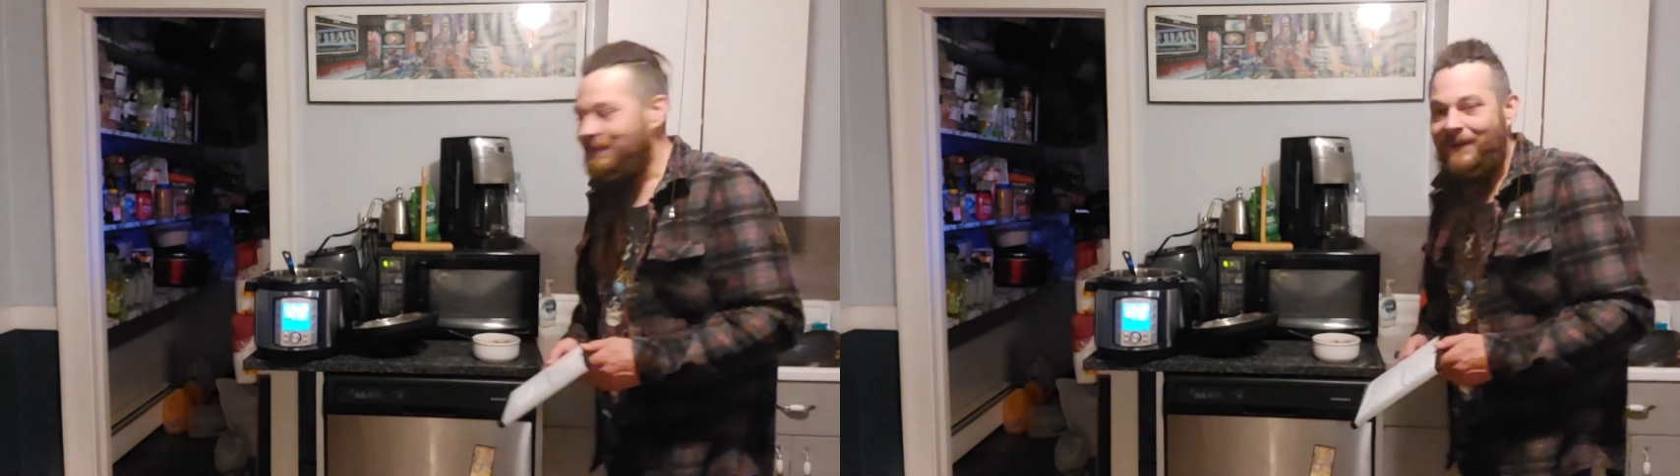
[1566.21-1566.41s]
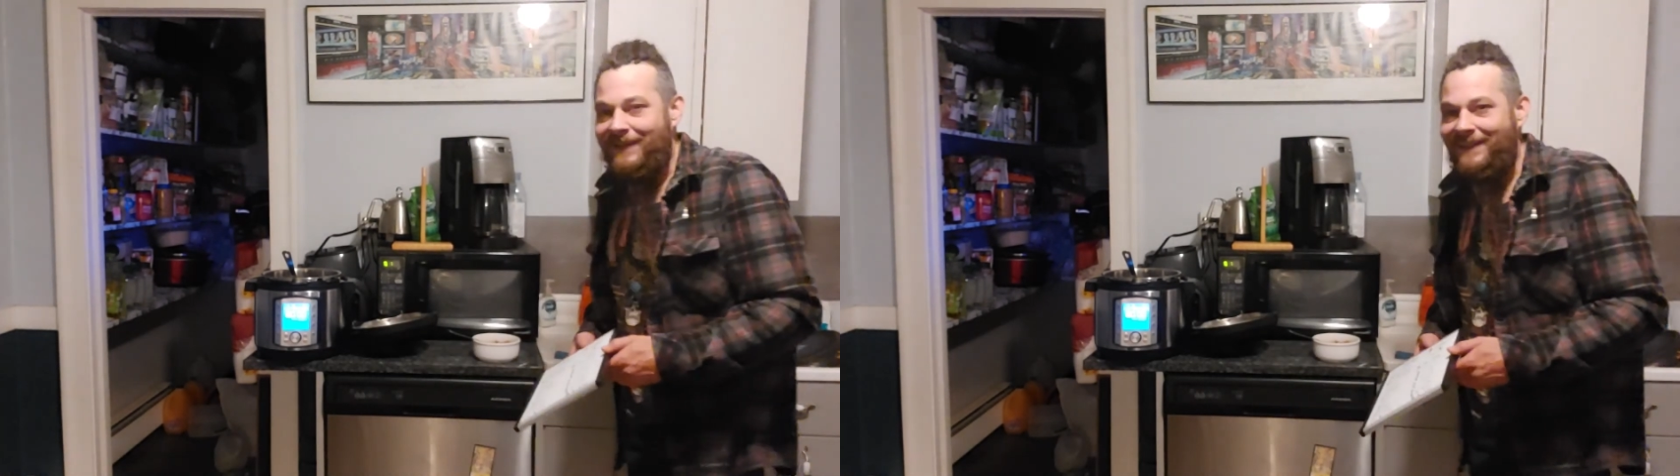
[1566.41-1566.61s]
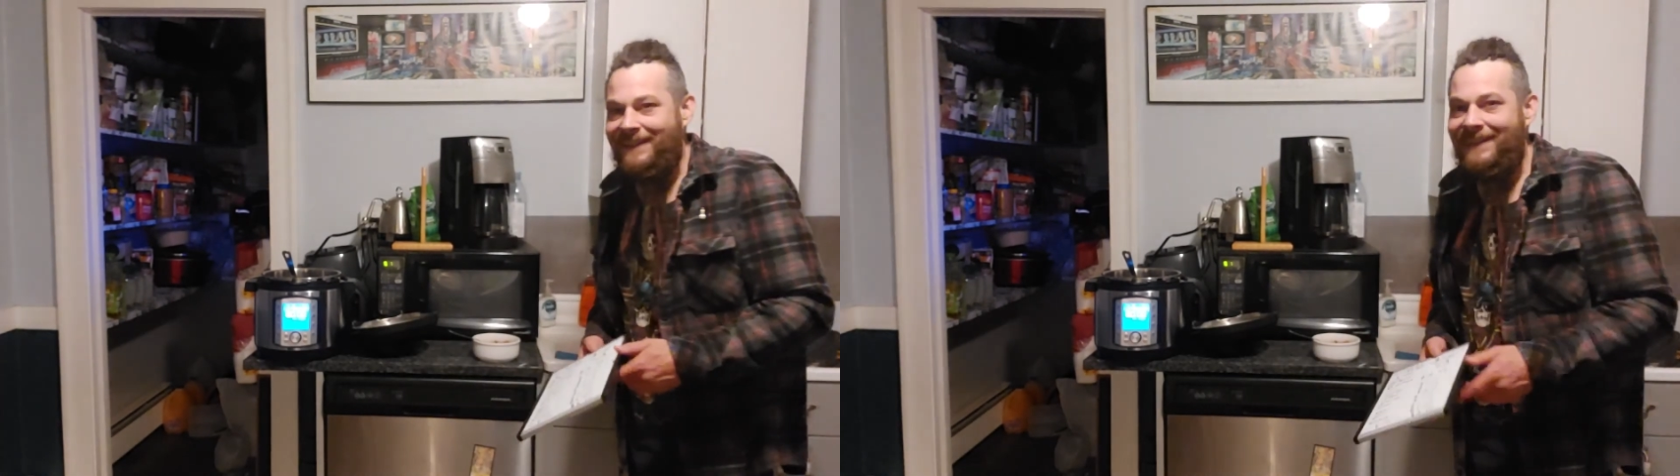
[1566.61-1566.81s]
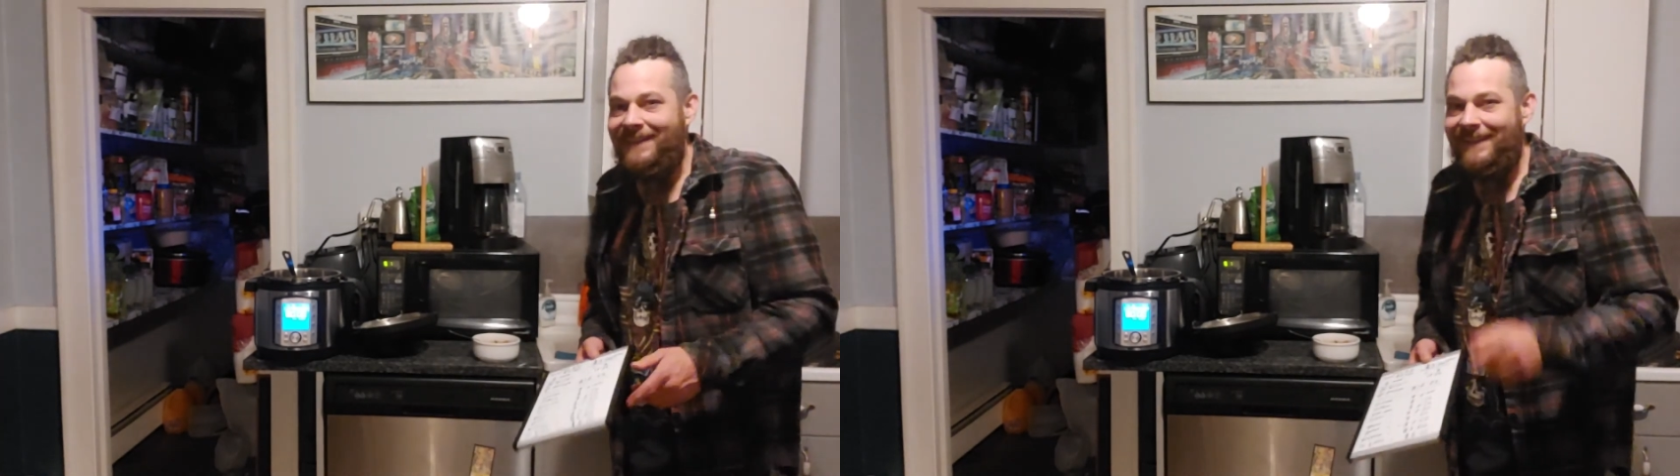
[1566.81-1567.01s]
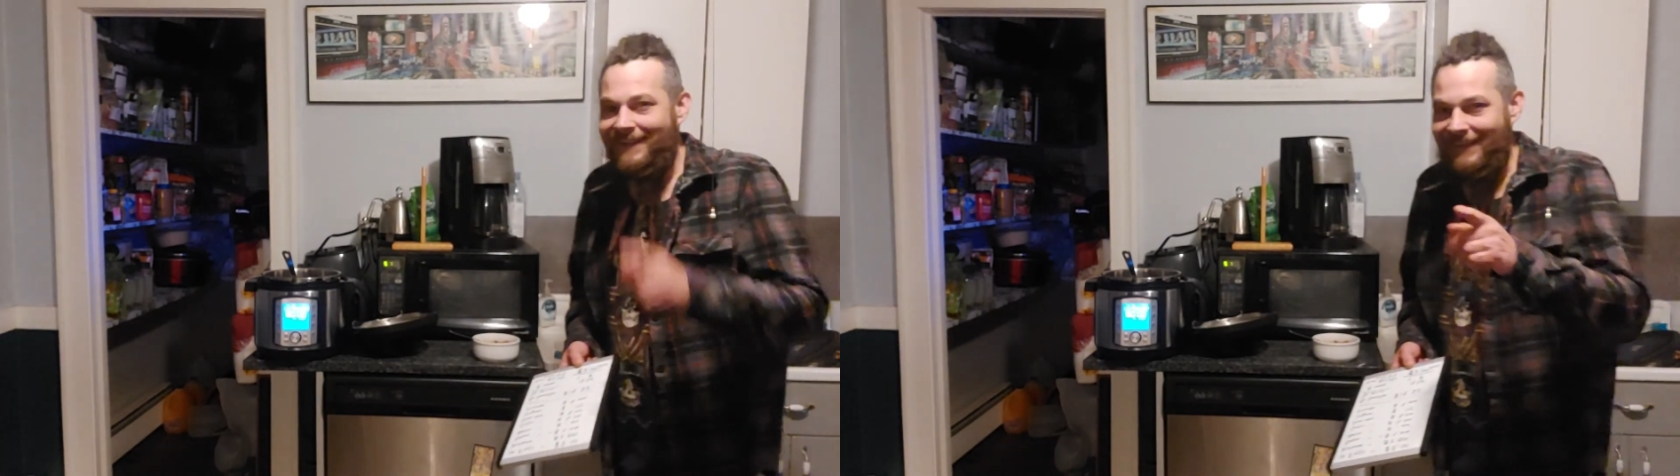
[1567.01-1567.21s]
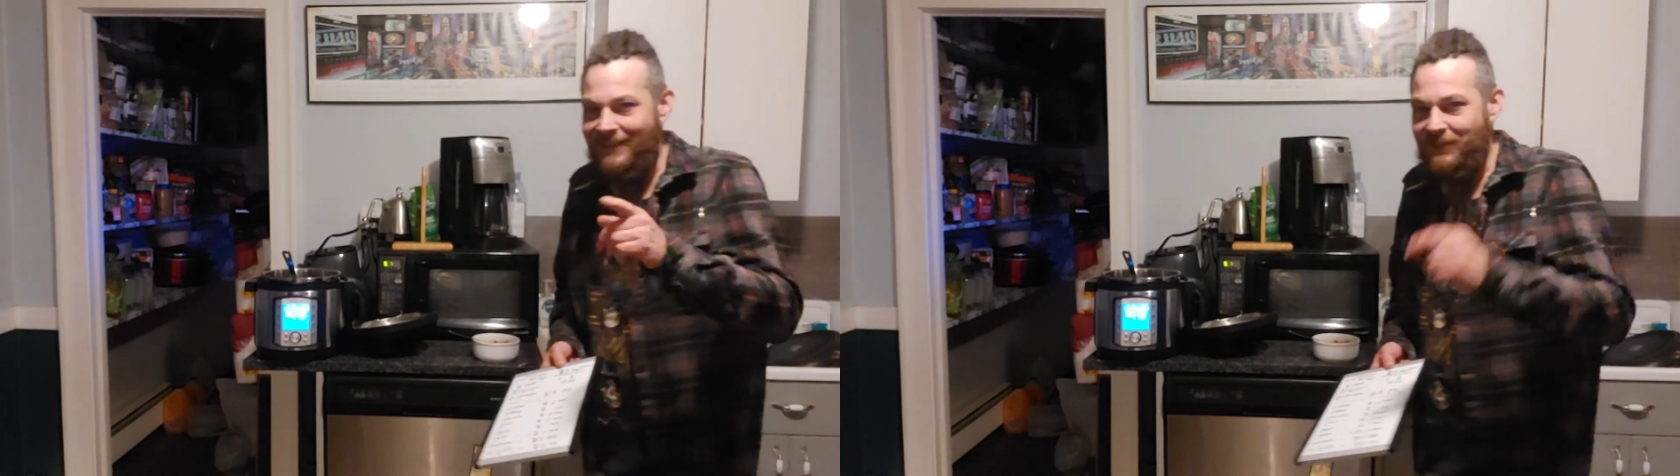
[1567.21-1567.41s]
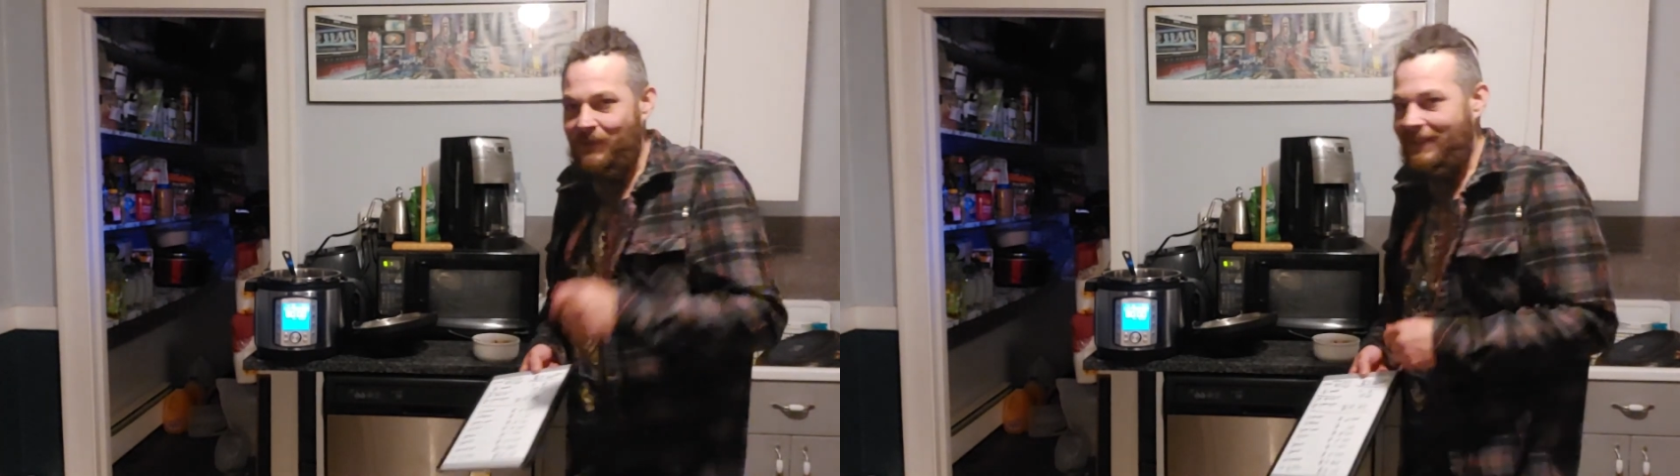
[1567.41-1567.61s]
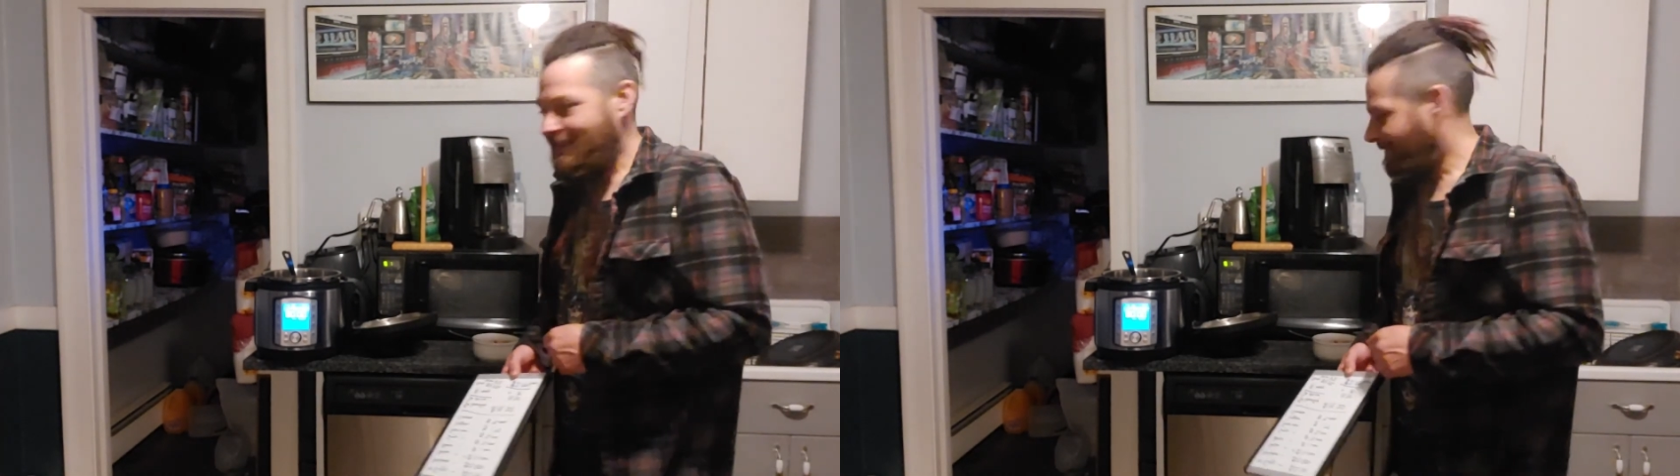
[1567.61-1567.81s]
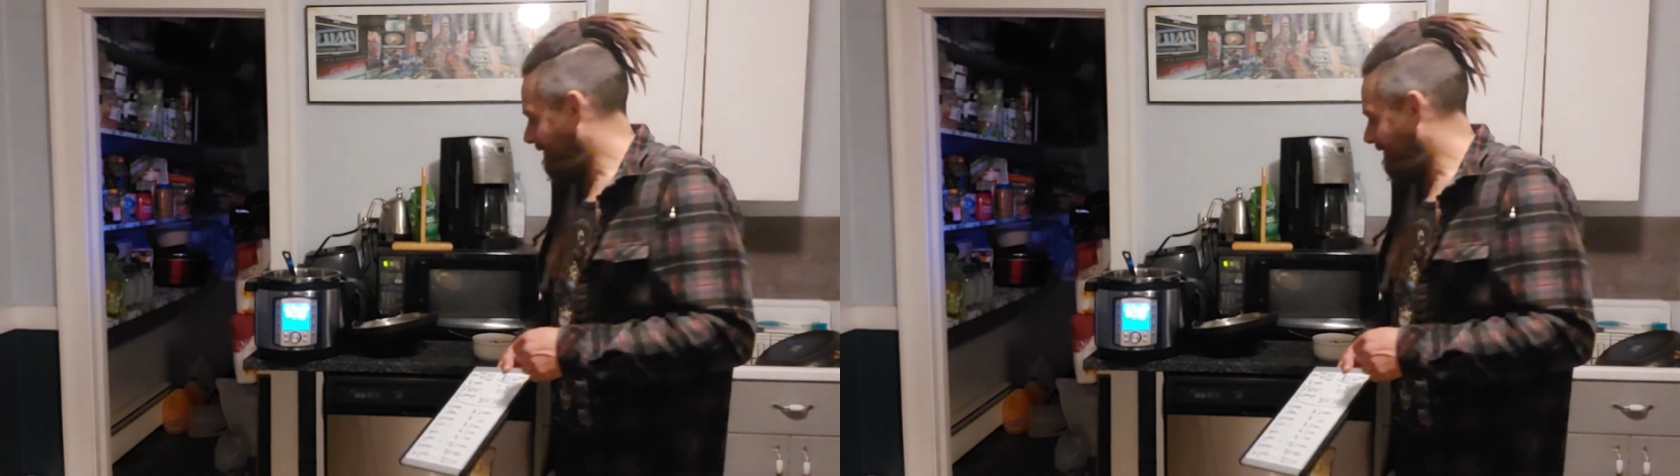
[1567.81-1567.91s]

But enjoy.